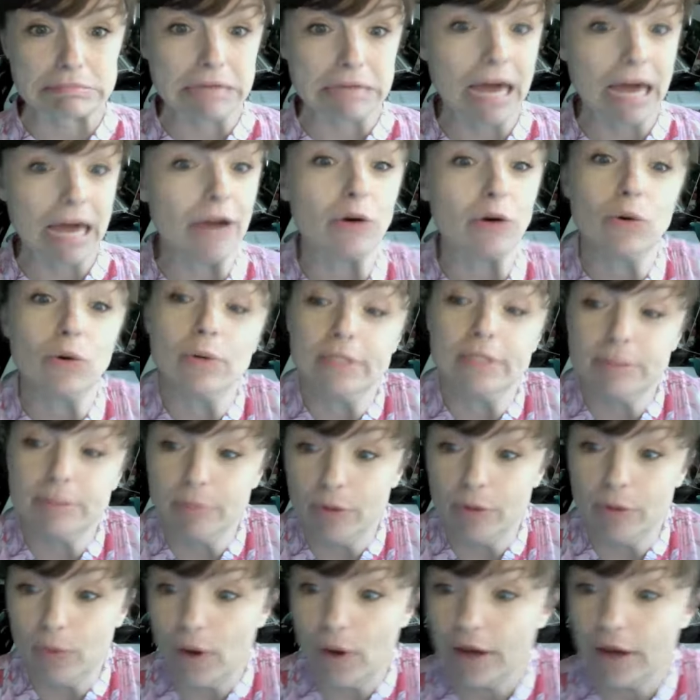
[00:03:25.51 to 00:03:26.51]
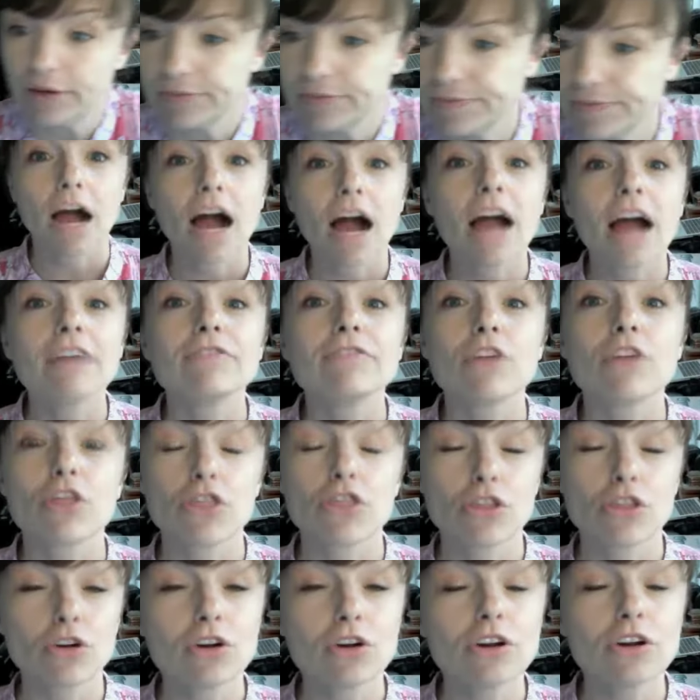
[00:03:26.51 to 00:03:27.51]
I don't know, it's been a while. I have the
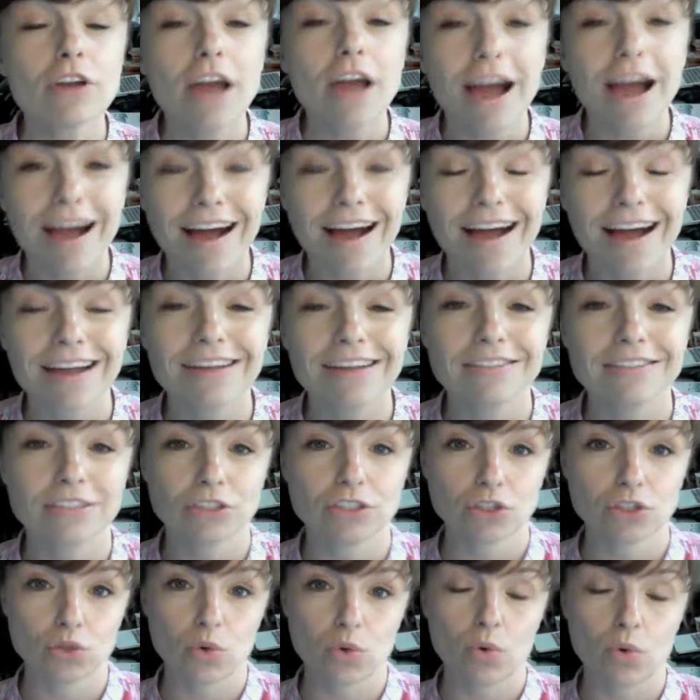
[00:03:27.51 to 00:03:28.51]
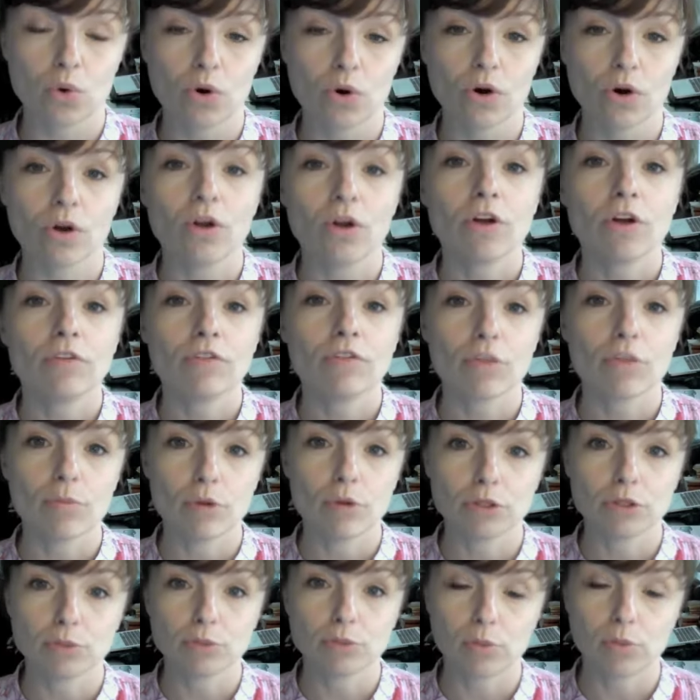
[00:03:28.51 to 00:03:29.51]
3rd highest score for the
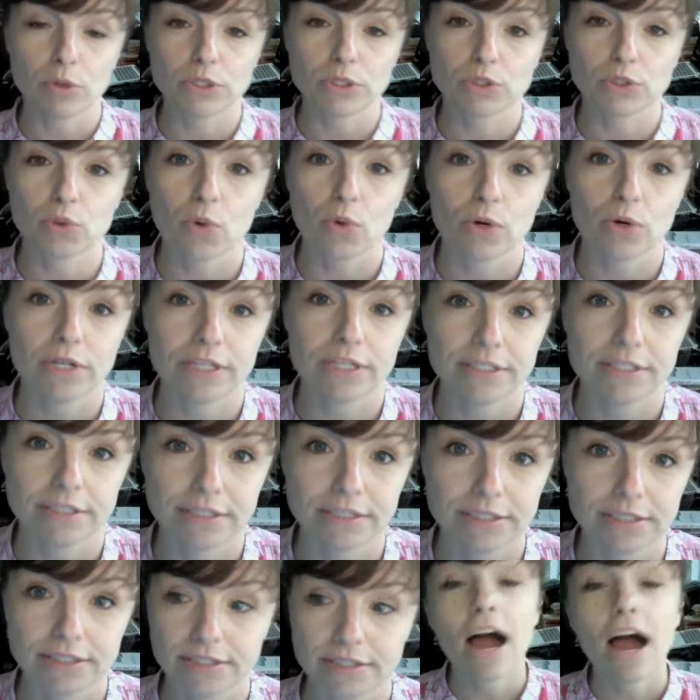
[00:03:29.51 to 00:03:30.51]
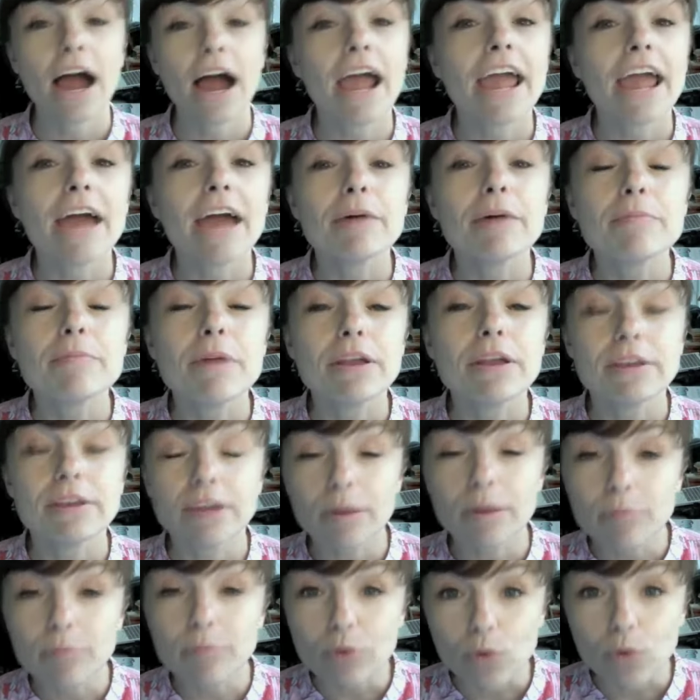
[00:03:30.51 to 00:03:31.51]
most points scored in a season. I am
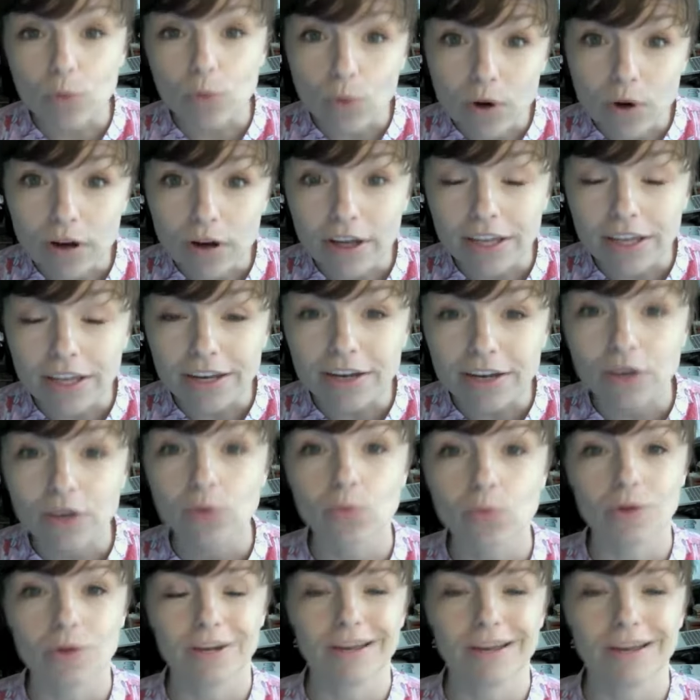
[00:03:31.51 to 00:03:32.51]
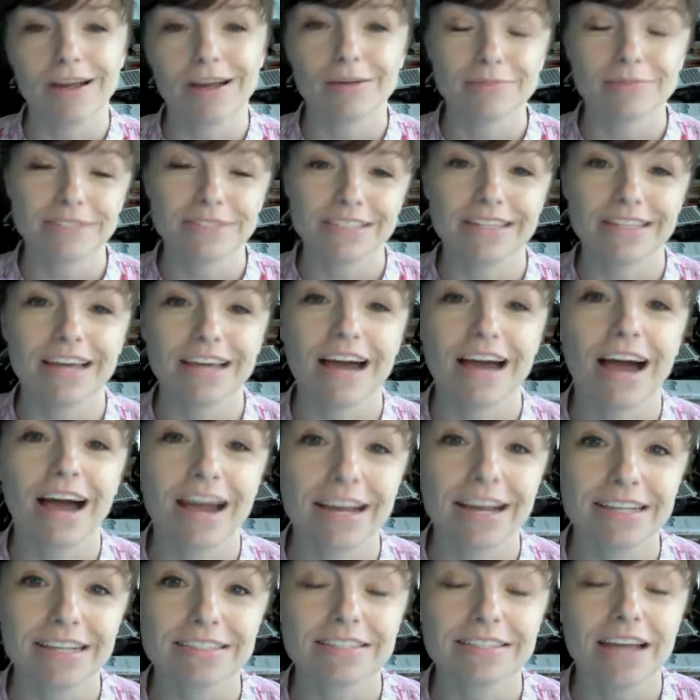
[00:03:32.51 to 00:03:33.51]
number 1 when it comes to the
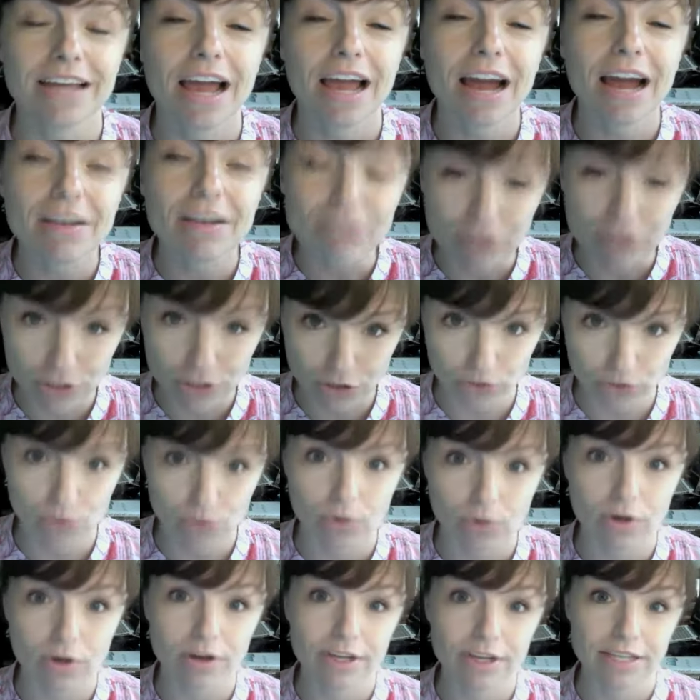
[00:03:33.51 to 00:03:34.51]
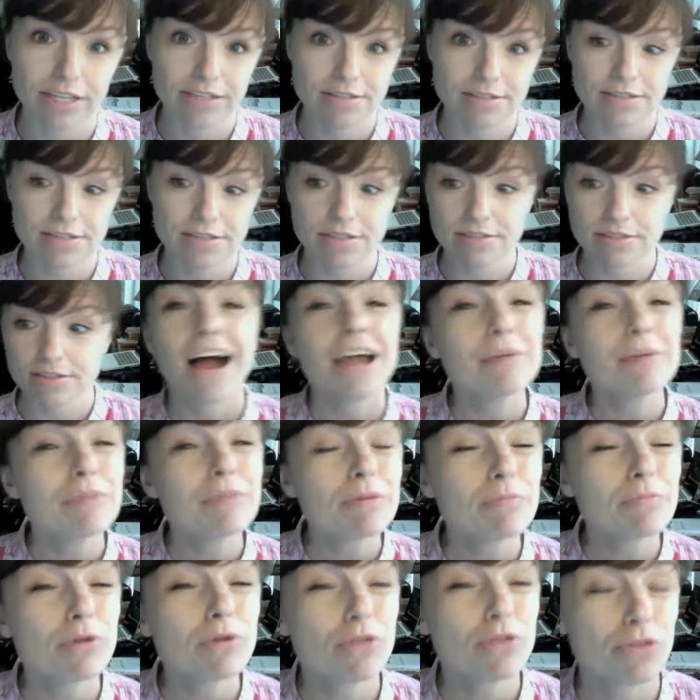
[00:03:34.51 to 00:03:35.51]
highest average score in a season. I'm
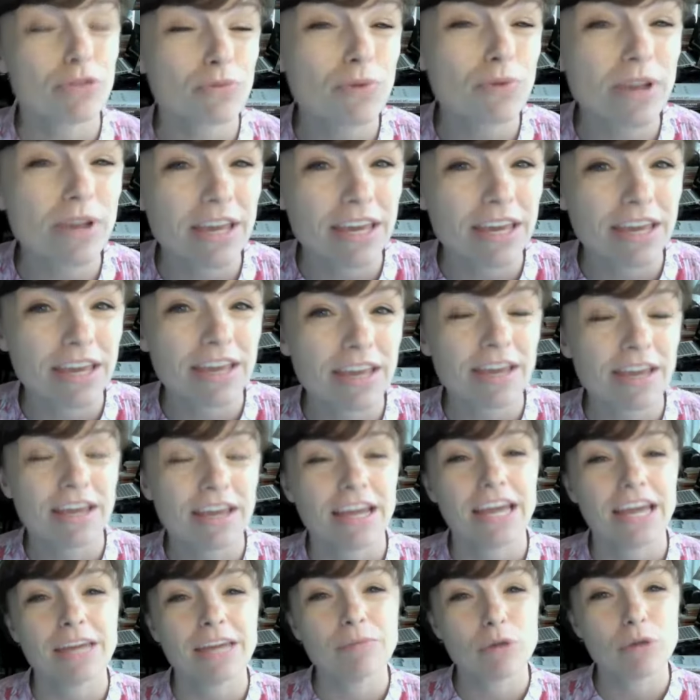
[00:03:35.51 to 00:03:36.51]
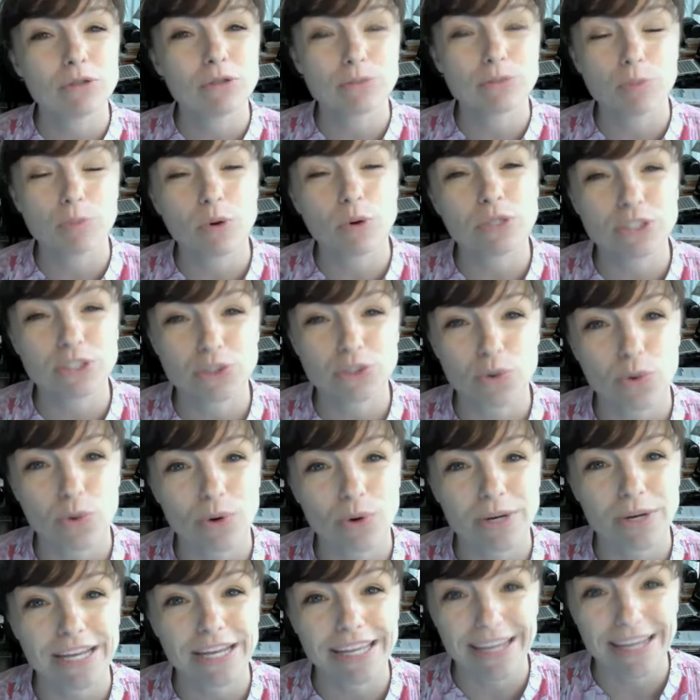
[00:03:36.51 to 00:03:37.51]
number 3 in most points
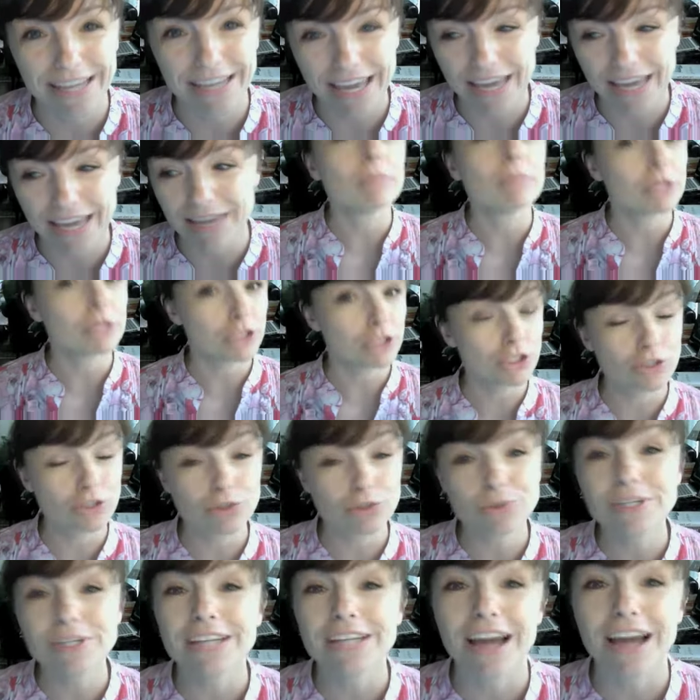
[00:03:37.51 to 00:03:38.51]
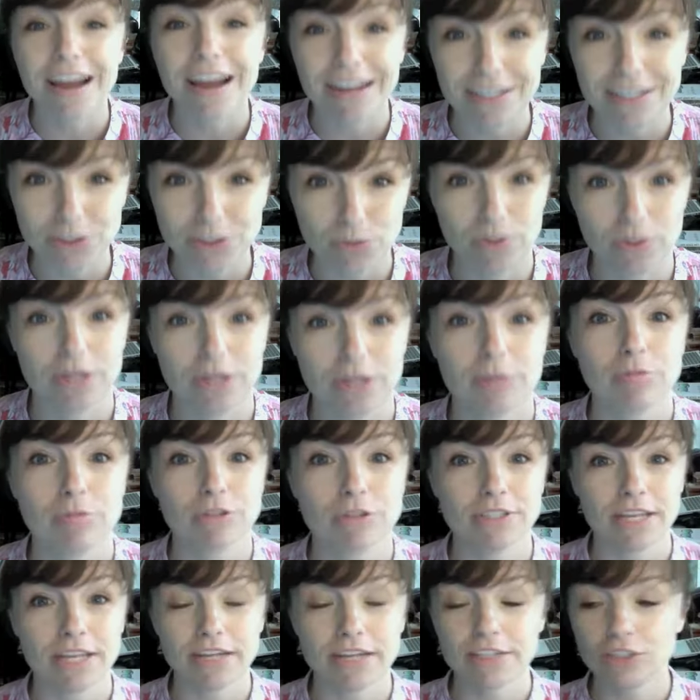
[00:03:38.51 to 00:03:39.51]
scored in a game. 2 in highest winning
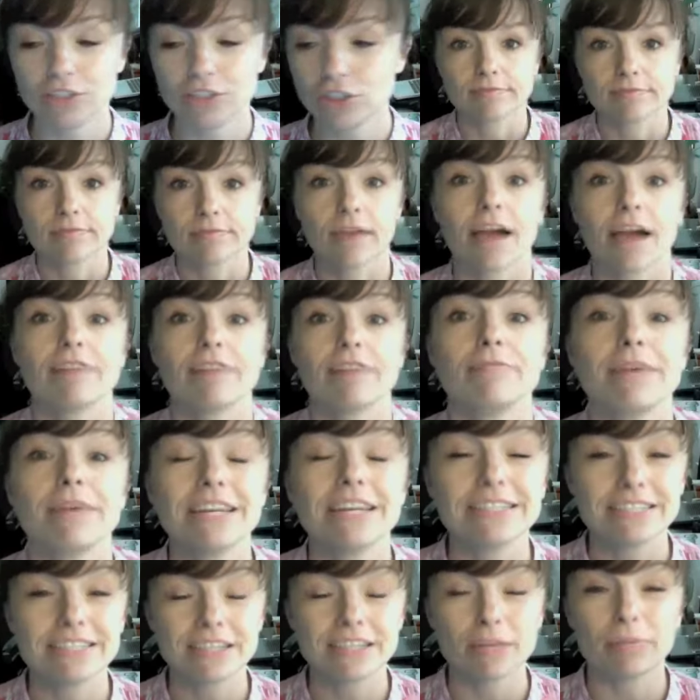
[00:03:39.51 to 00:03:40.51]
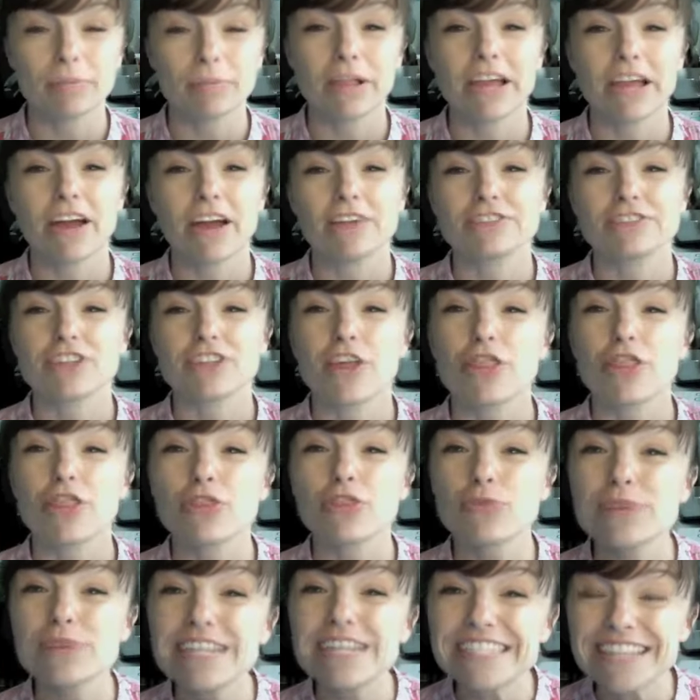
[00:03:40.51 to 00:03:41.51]
percentage. I've made it to the playoffs
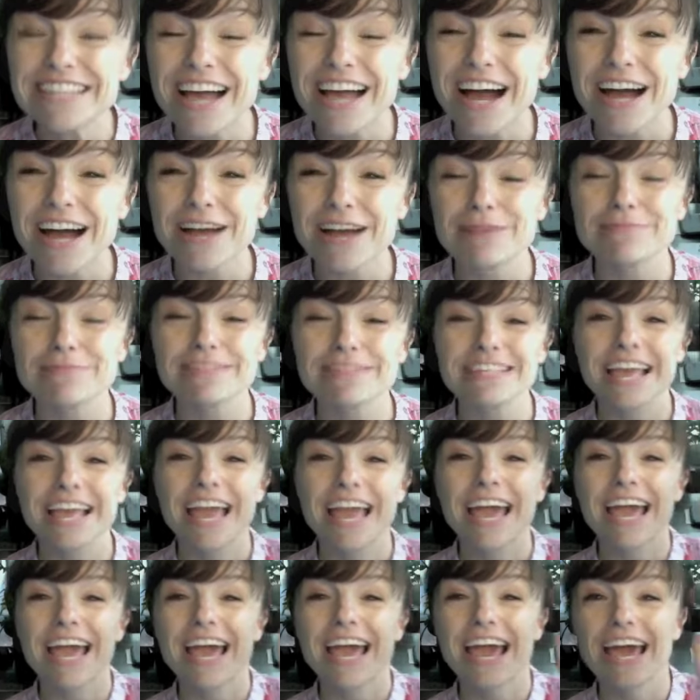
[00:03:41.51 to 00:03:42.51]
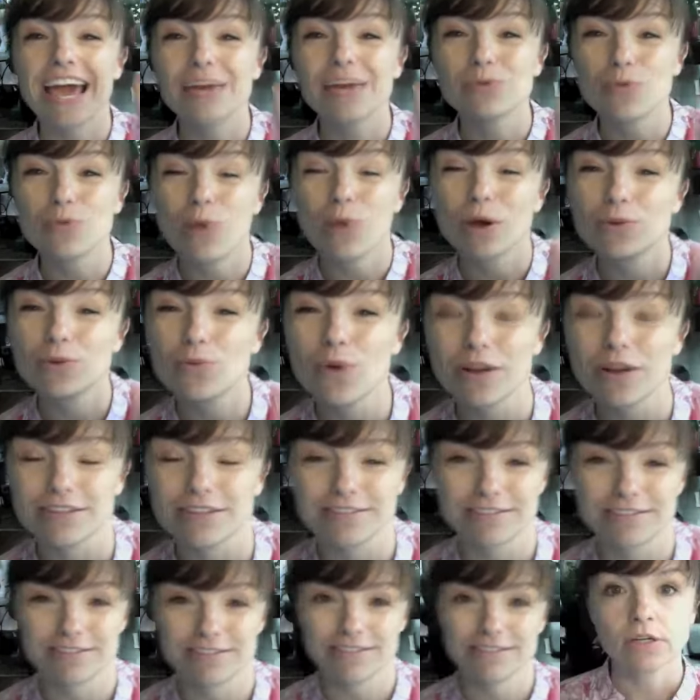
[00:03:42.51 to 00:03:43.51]
3 times and won
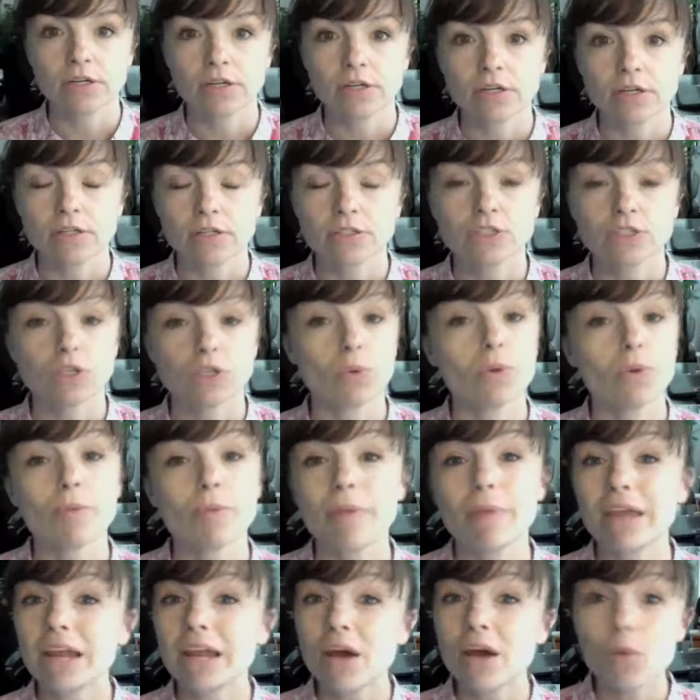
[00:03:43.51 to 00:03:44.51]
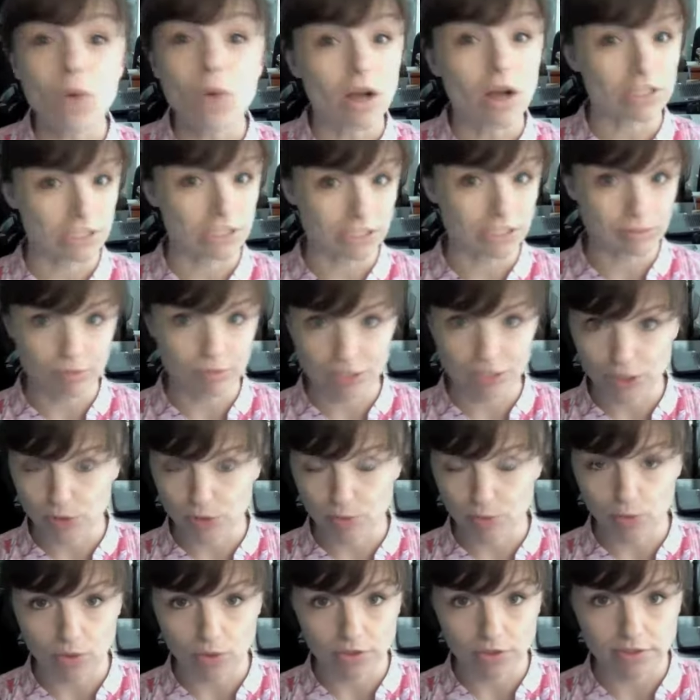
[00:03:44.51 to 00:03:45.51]
once. So we may not watch as much
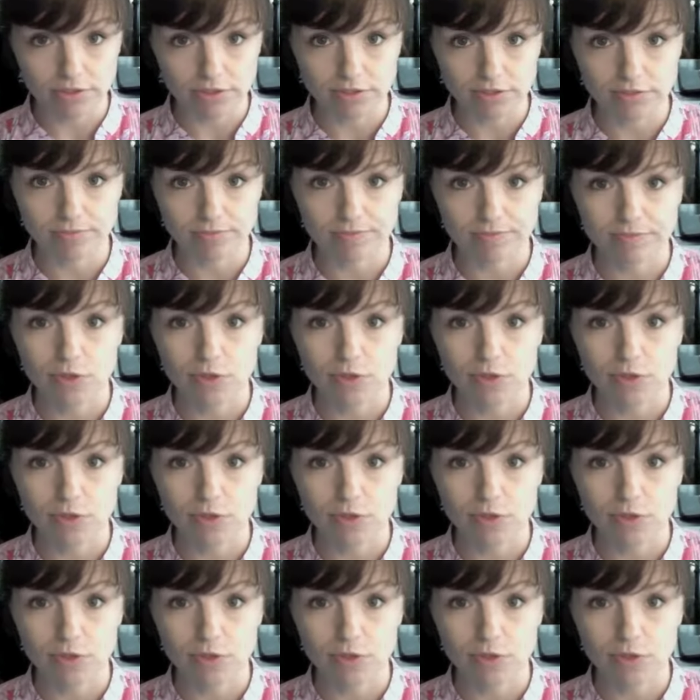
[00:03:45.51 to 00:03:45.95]
sports.